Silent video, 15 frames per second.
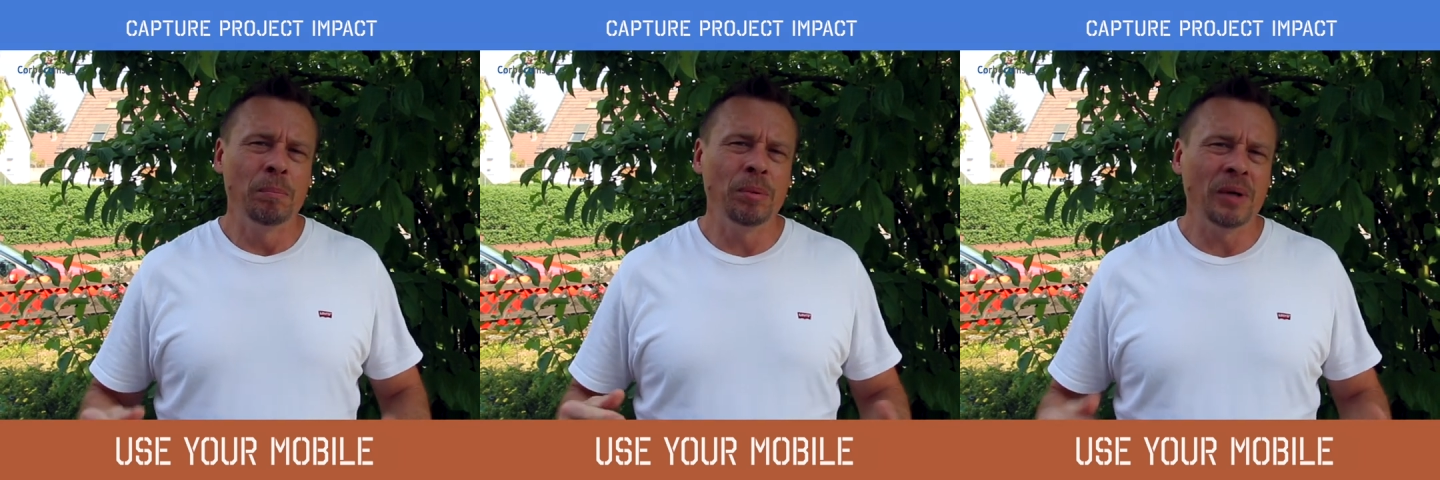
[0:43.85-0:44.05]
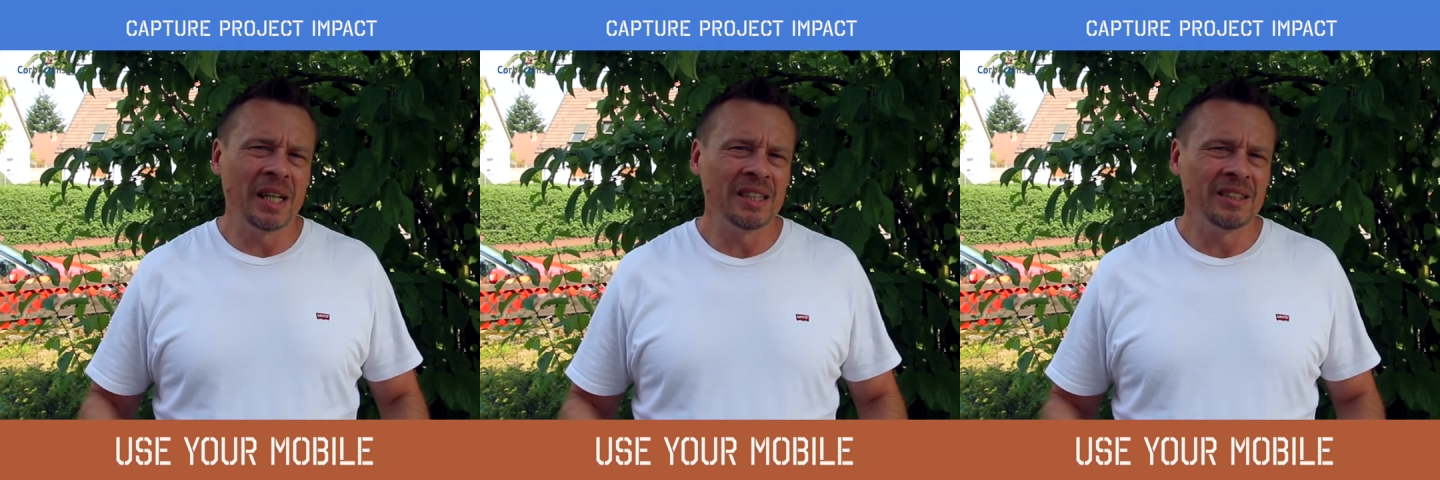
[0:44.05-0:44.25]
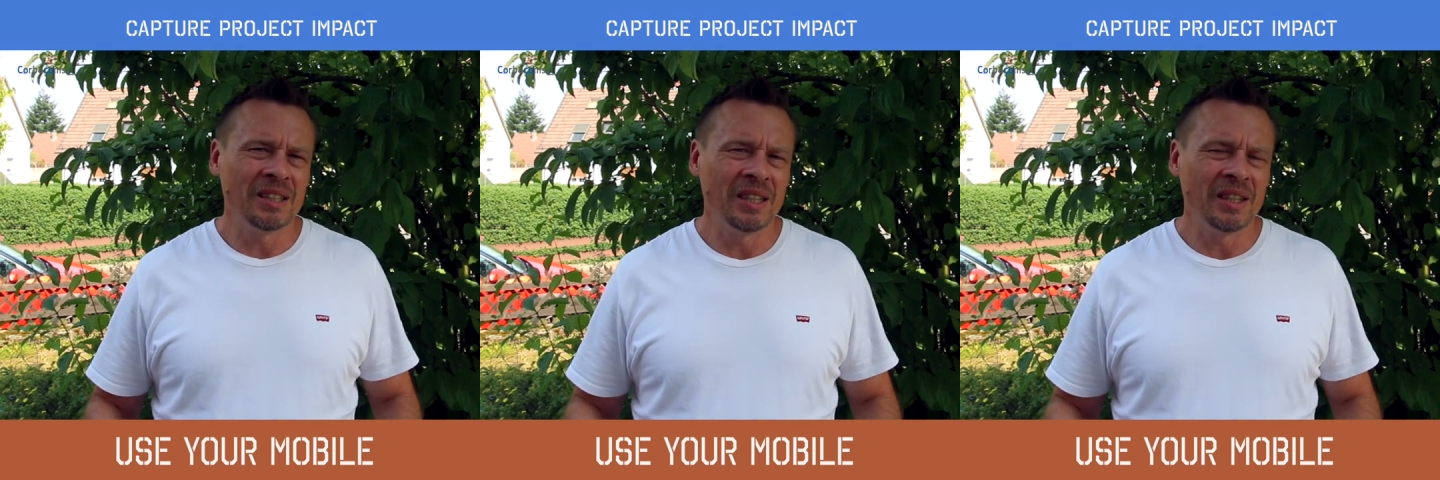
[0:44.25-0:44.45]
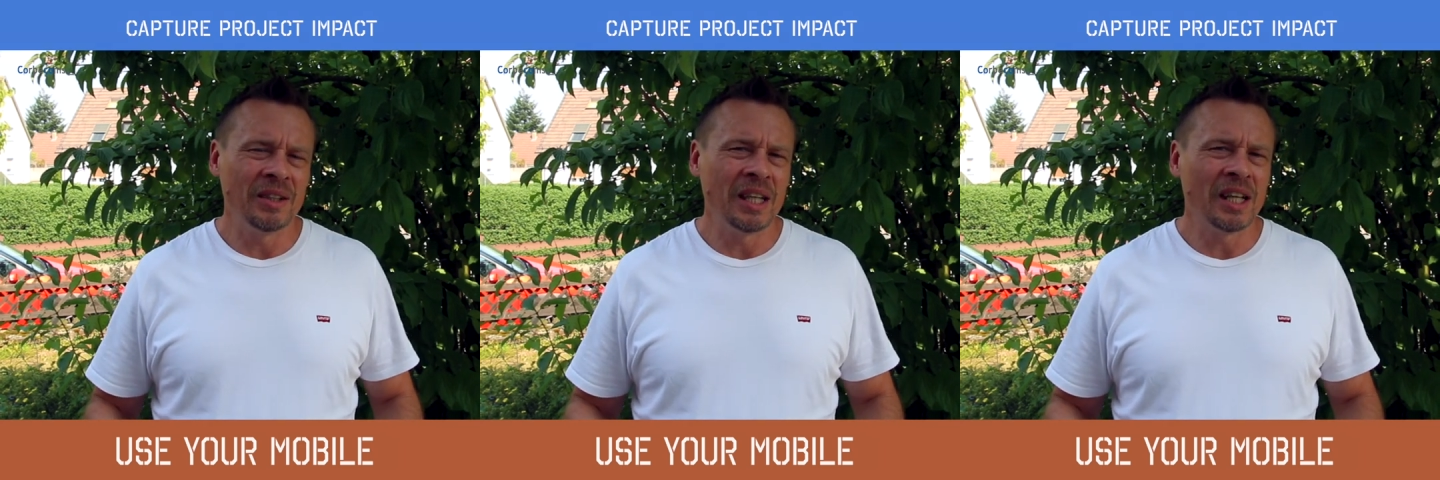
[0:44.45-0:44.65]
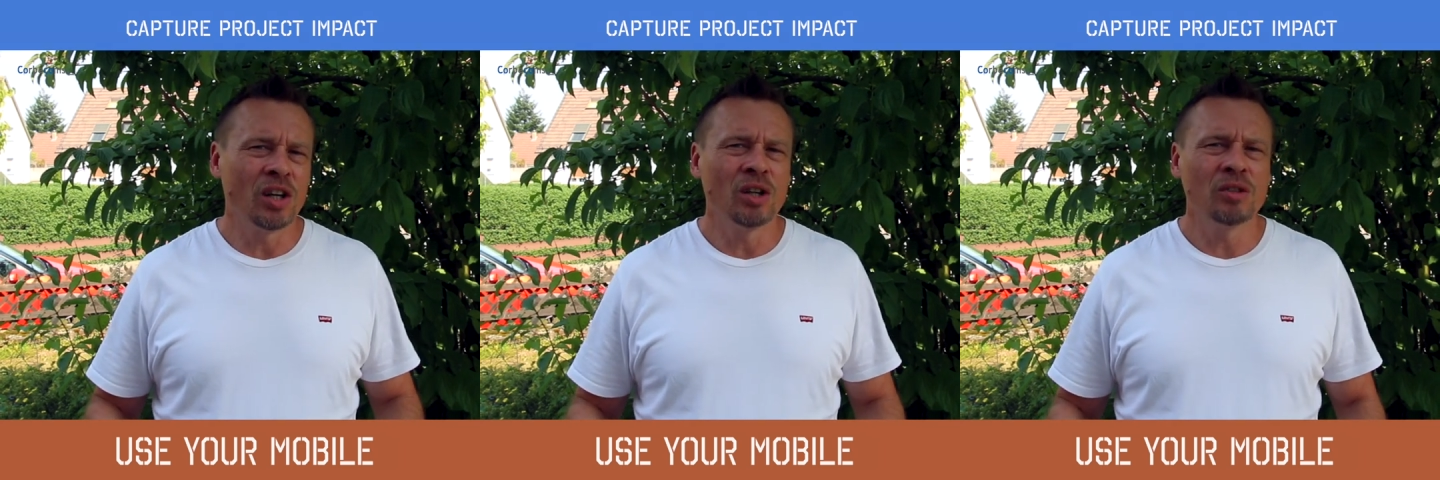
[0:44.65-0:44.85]
But
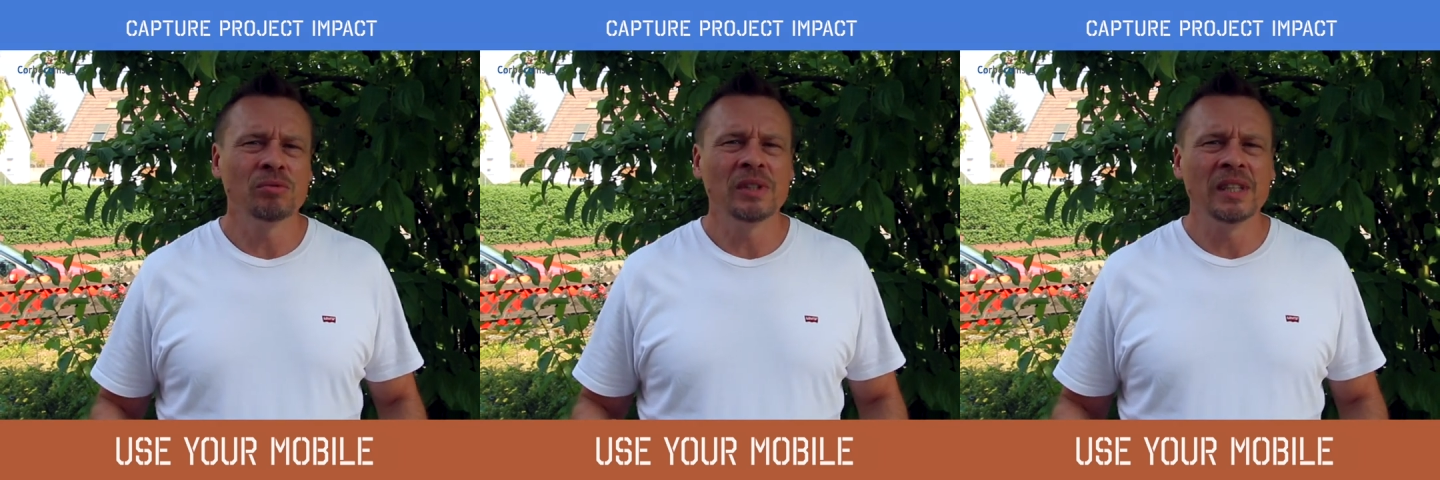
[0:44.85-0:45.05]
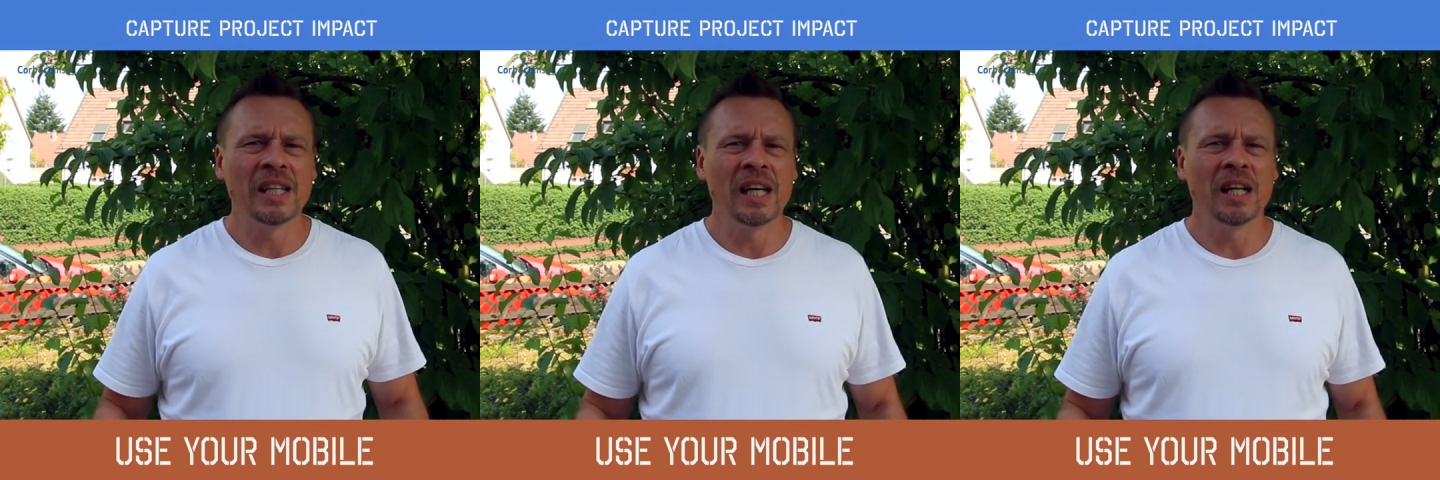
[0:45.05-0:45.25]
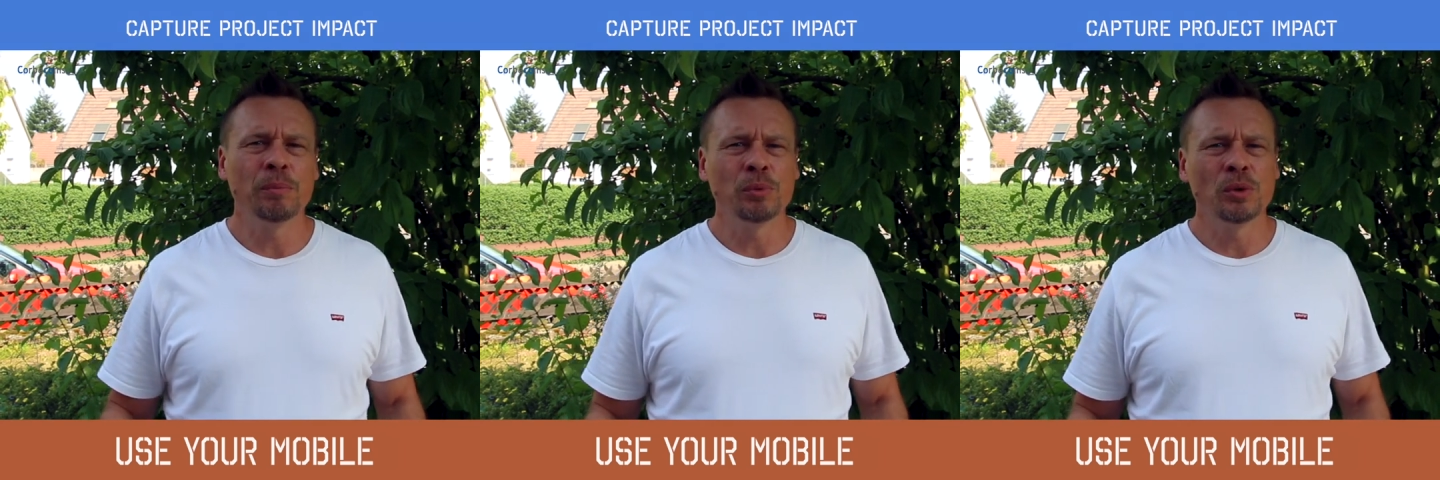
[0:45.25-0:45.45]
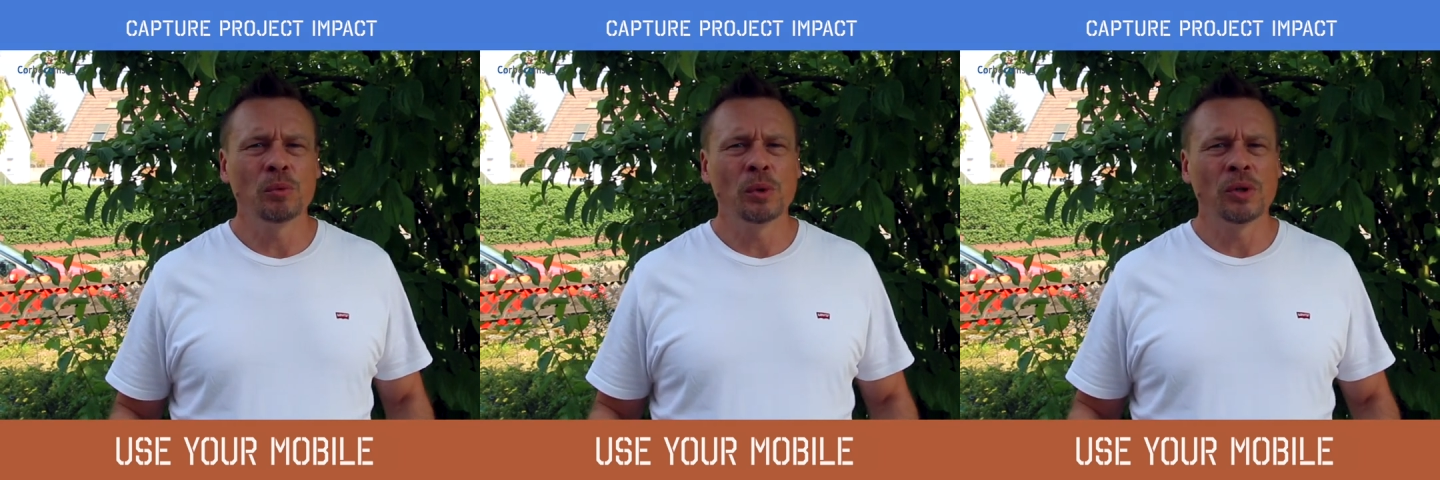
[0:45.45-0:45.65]
they can't really help you